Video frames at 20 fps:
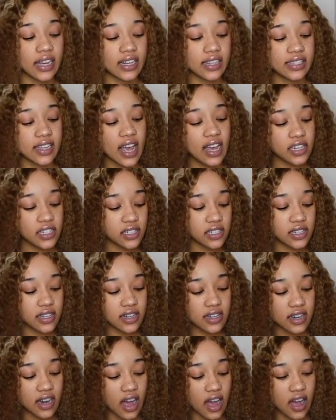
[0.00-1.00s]
And it's actually
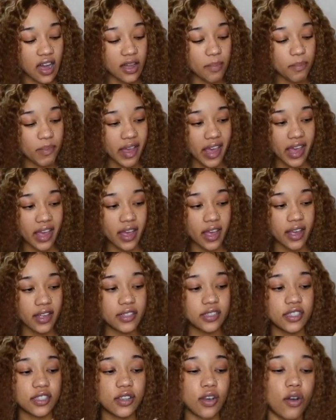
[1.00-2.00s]
not
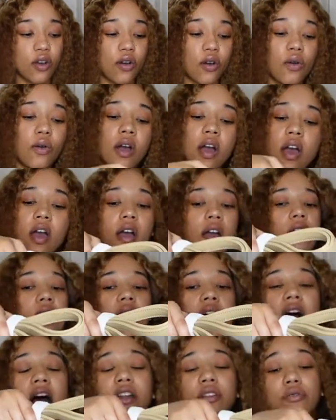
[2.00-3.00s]
bad. So
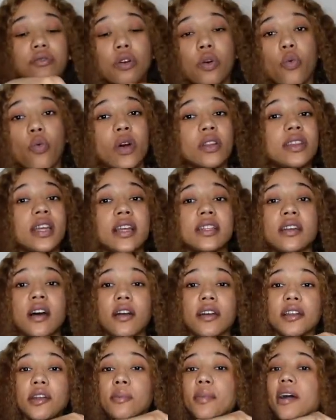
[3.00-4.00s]
I don't know what they
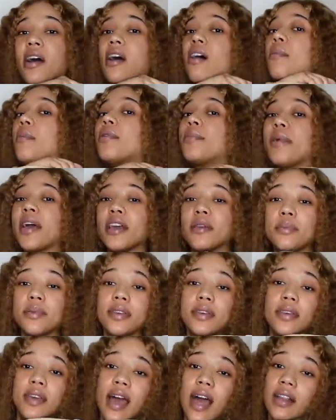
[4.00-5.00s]
talking about, but
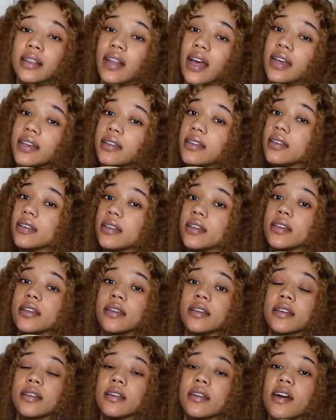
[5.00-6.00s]
baby, I like it.
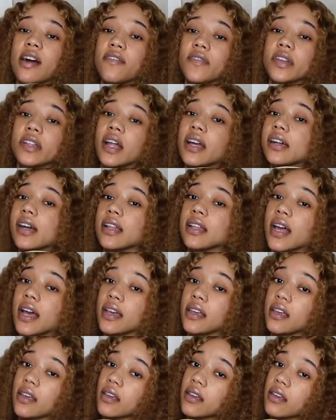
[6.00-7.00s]
I feel like I
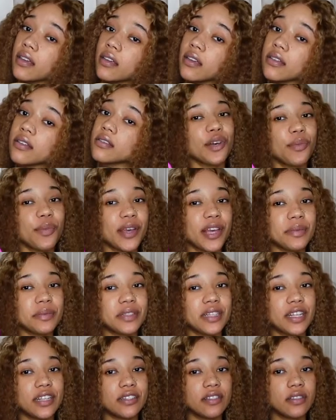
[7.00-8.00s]
like it. So
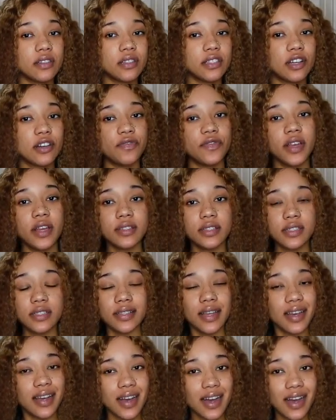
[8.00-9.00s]
babes, these are the
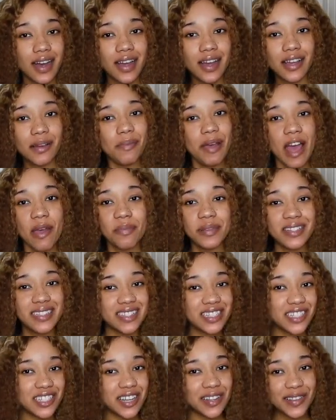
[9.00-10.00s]
Toffees I got. I'm happy
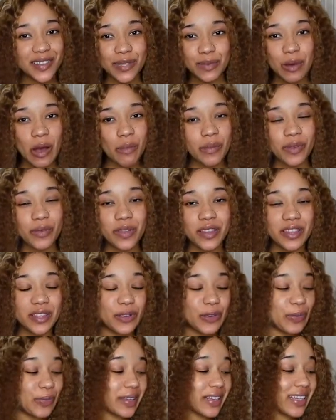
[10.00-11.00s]
to share this moment with
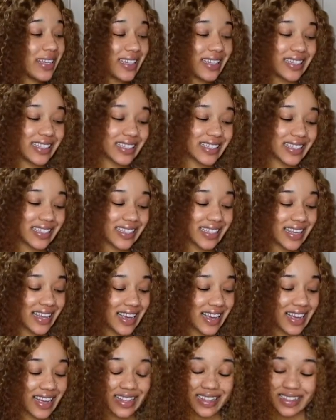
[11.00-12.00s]
you because
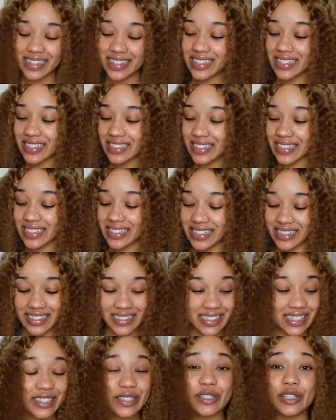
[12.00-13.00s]
yeah, these are
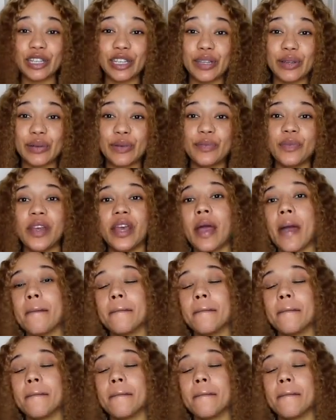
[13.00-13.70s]
these are cute.